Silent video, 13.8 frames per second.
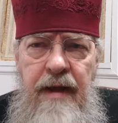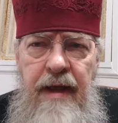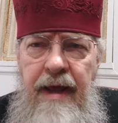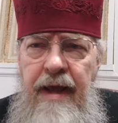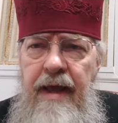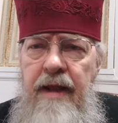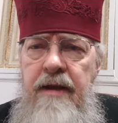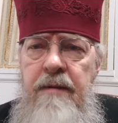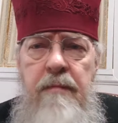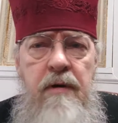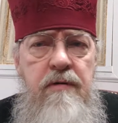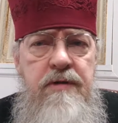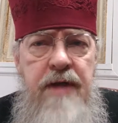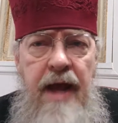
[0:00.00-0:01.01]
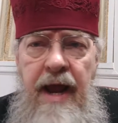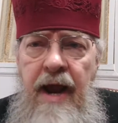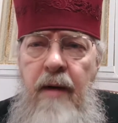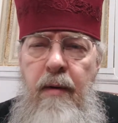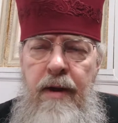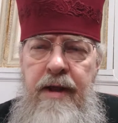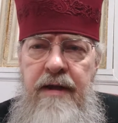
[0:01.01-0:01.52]
and most
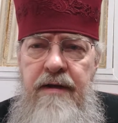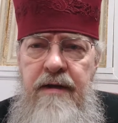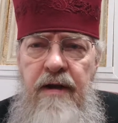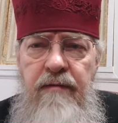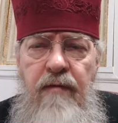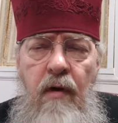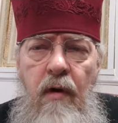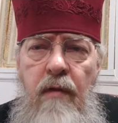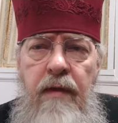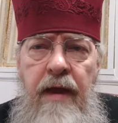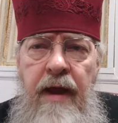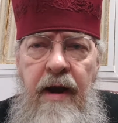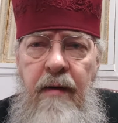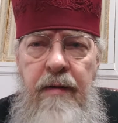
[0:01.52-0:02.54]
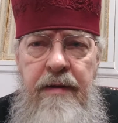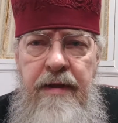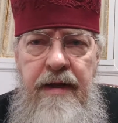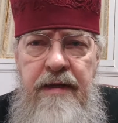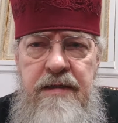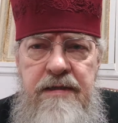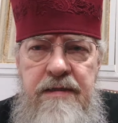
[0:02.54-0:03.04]
arrogant of all the
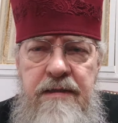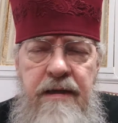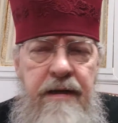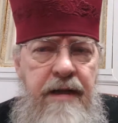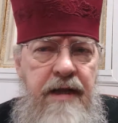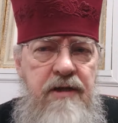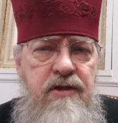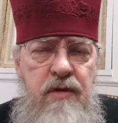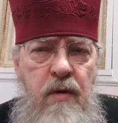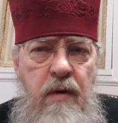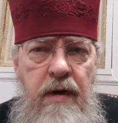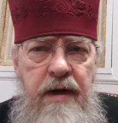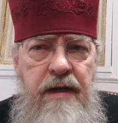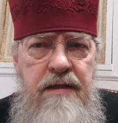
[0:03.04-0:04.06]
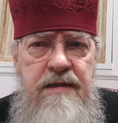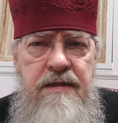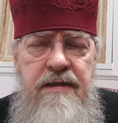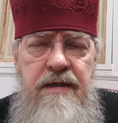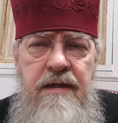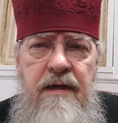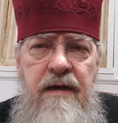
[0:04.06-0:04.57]
heretics, Nestorius,
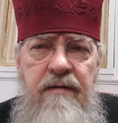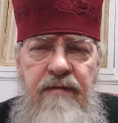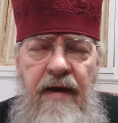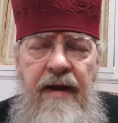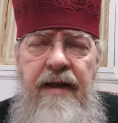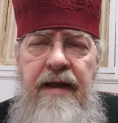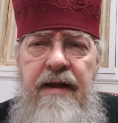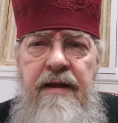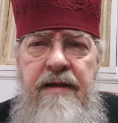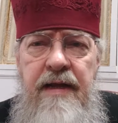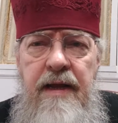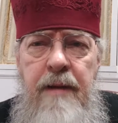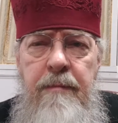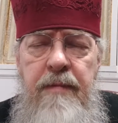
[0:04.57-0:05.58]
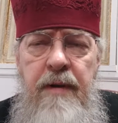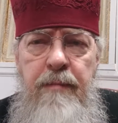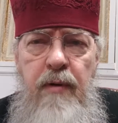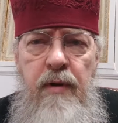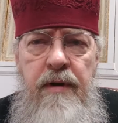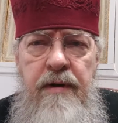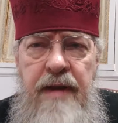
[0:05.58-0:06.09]
finally condemned and
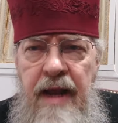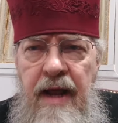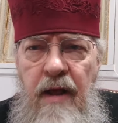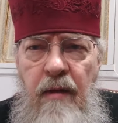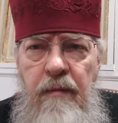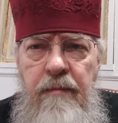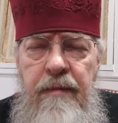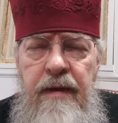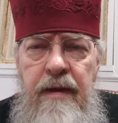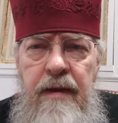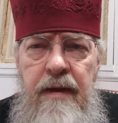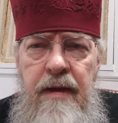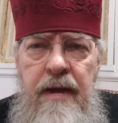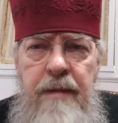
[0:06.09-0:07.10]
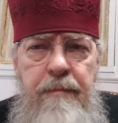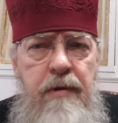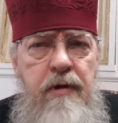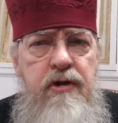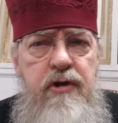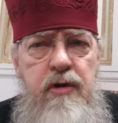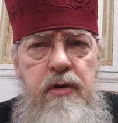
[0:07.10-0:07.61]
put down,
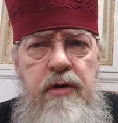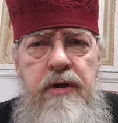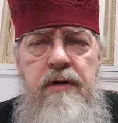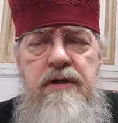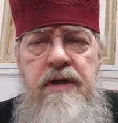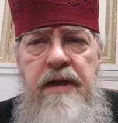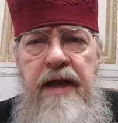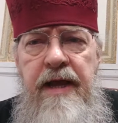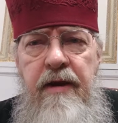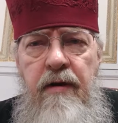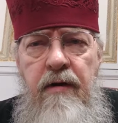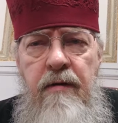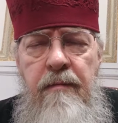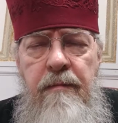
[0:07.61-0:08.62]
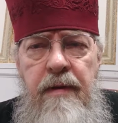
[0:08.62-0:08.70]
but 2 years later,